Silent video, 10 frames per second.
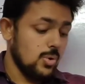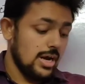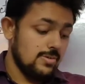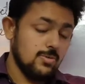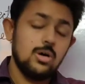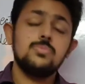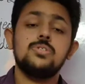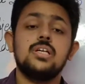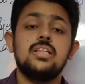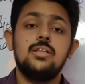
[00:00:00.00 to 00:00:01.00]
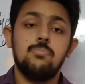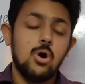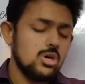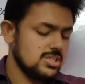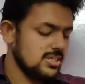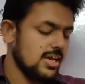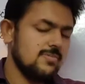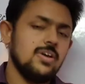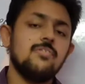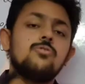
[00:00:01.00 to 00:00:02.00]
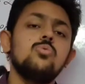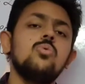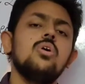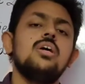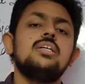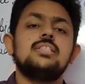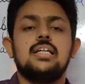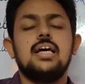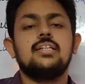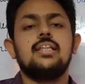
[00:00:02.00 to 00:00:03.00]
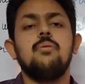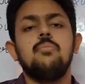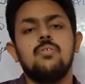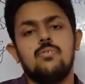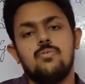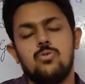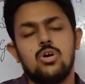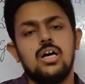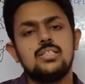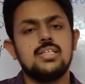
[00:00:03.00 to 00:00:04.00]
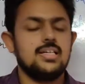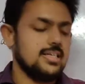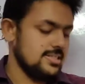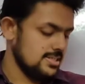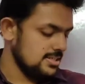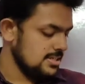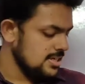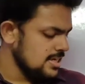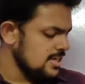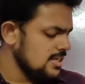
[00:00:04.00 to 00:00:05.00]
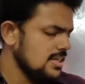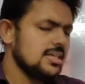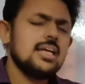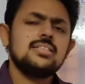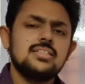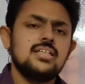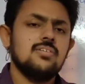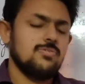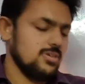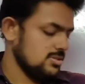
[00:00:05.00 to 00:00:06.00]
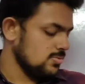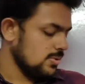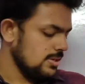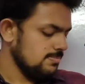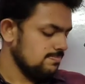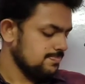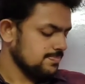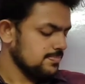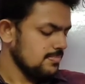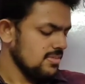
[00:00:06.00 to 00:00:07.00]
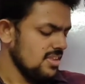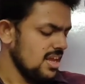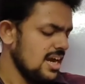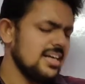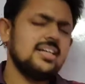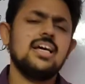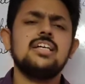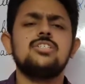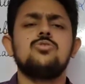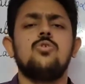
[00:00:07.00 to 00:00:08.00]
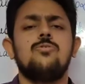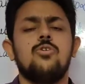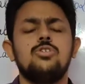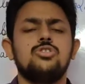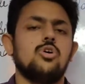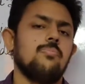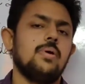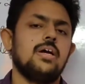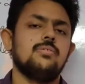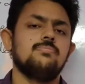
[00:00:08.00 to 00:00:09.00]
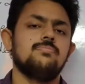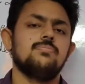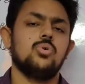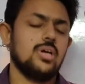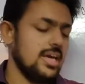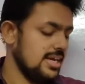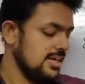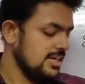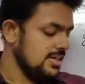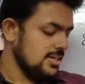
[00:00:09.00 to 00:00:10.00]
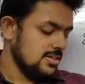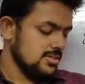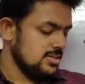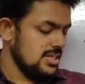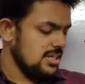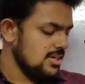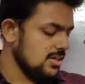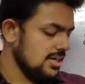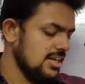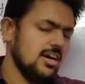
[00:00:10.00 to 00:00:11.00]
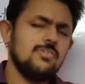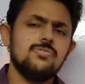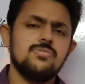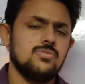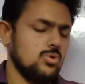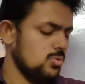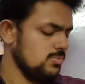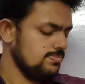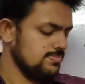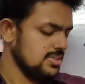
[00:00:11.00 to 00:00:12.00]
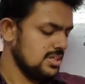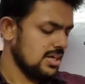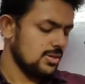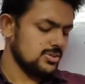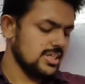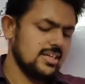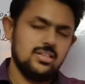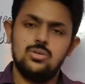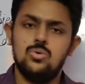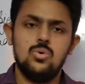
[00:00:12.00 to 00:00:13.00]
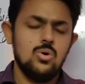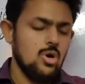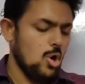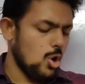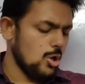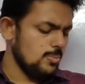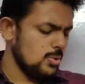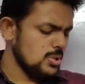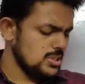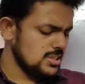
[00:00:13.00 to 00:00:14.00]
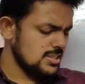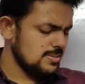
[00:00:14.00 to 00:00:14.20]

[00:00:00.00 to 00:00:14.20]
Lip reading: adverbs in the box and we have to select them for our sentences. Let's see the first one. I dash go for shopping. Okay. See, enough? No. Outside? No. Almost?